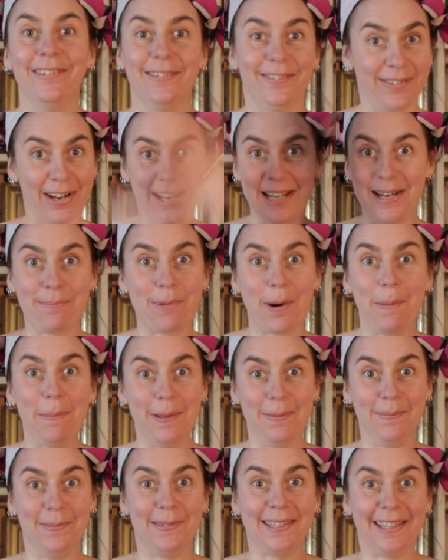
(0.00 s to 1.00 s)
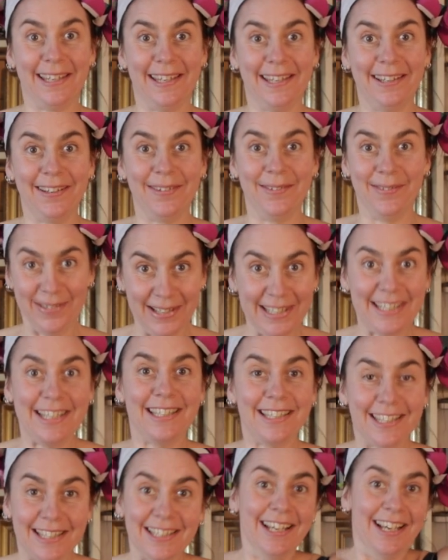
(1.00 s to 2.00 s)
finding problems, which
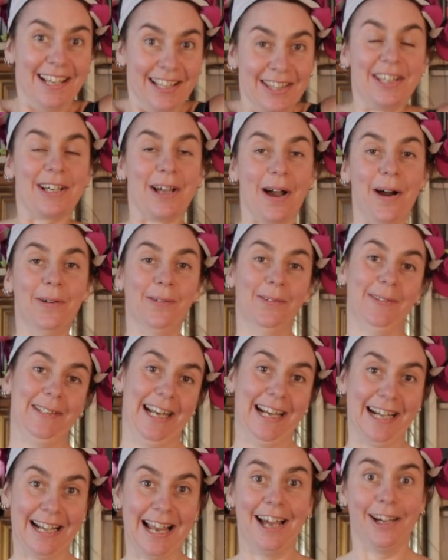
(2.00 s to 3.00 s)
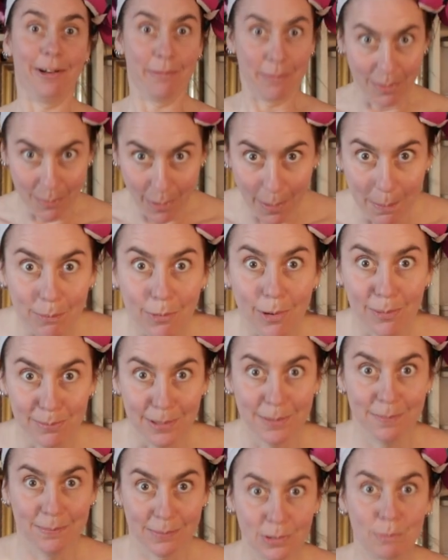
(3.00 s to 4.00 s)
is the goal in clowning. We want
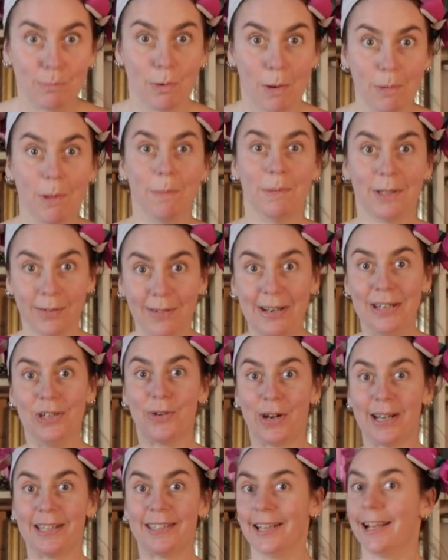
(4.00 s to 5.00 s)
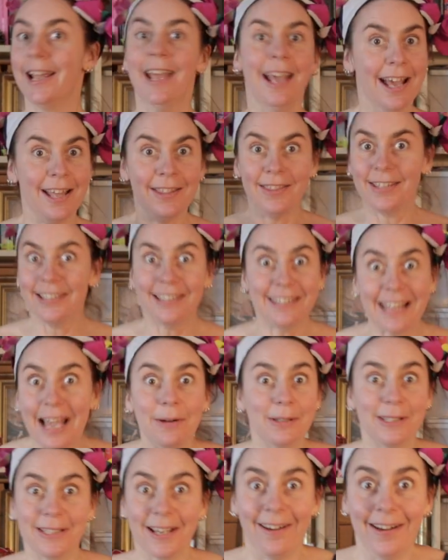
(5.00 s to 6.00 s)
problems. Problems are interesting. This is
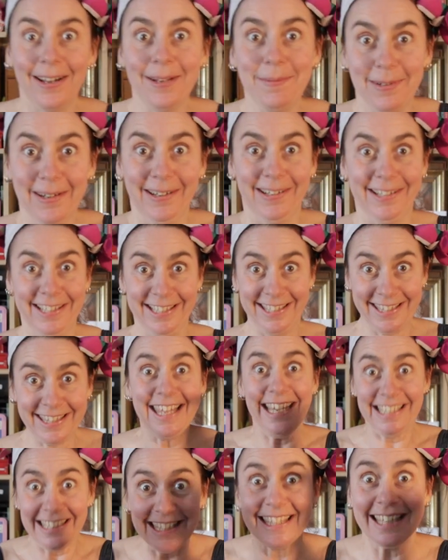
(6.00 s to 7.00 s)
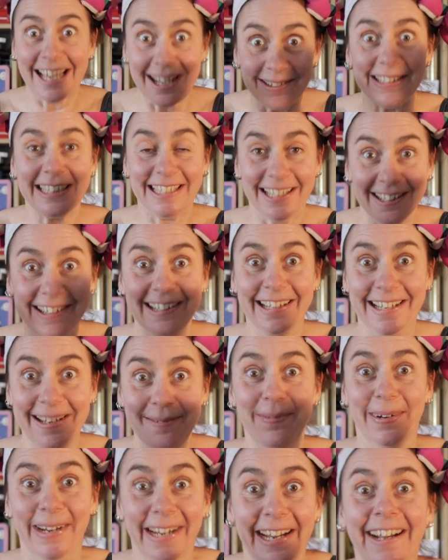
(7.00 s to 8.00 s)
our time, guys. This is our
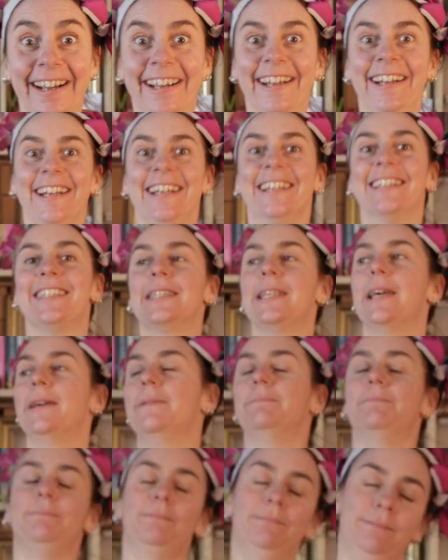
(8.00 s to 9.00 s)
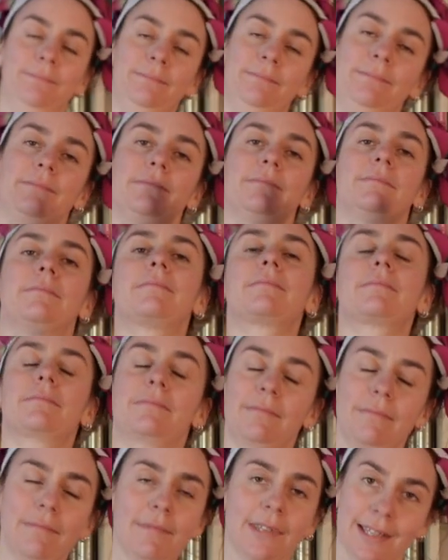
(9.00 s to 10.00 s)
time. So,
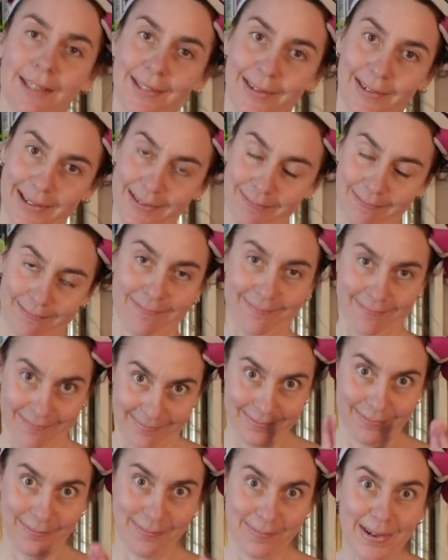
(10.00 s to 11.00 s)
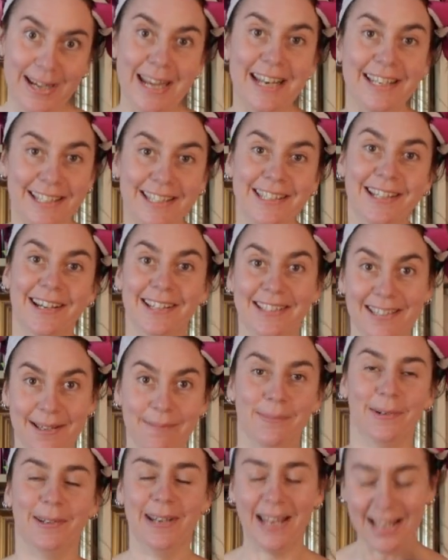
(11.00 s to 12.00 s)
sorry. We need to start simple.